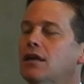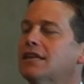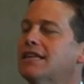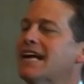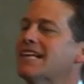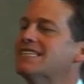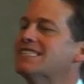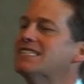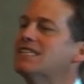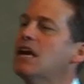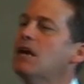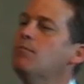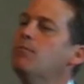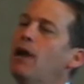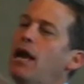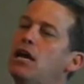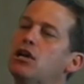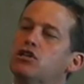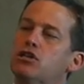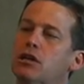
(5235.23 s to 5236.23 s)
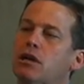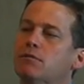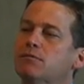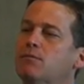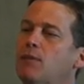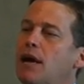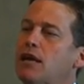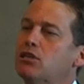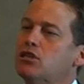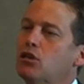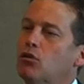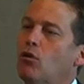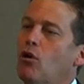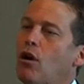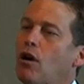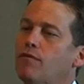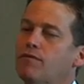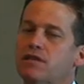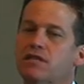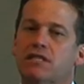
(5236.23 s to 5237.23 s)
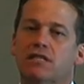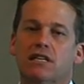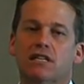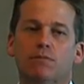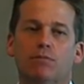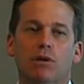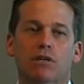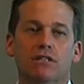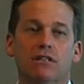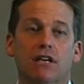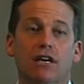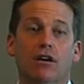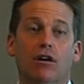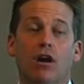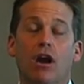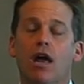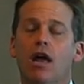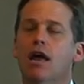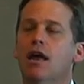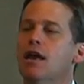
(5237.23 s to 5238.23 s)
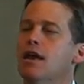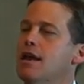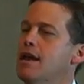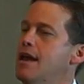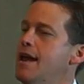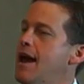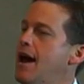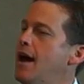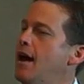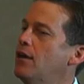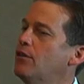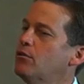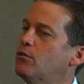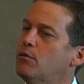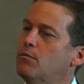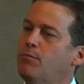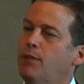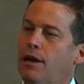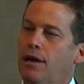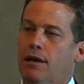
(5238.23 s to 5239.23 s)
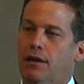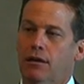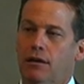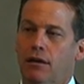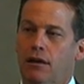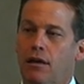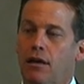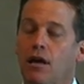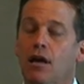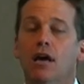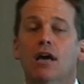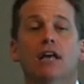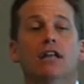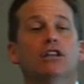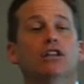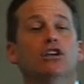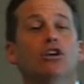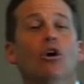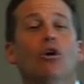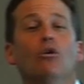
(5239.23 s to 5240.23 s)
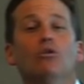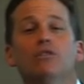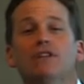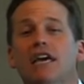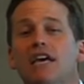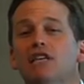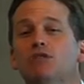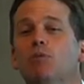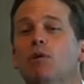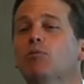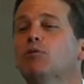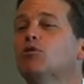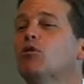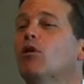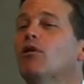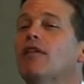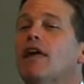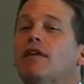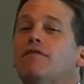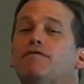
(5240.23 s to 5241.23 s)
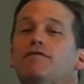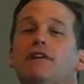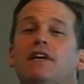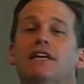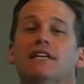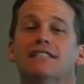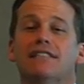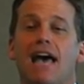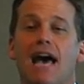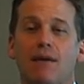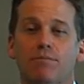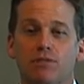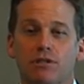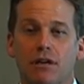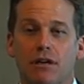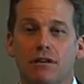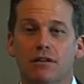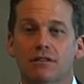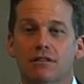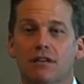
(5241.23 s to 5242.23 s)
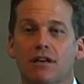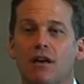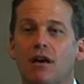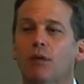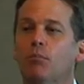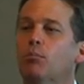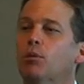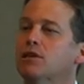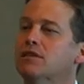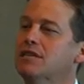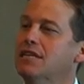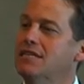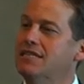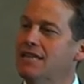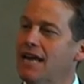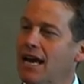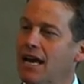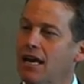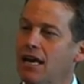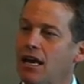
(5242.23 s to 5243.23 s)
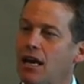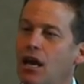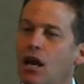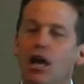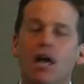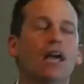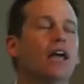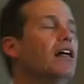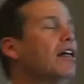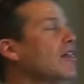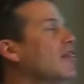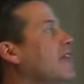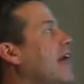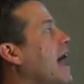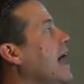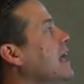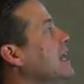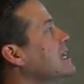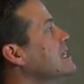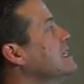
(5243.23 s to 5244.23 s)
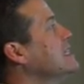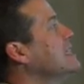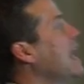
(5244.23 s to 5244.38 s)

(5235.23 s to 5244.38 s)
That same patient comes back to your office 6 months later. Now they're in pain. The old days, we would call that a phoenix abscess. But today, that is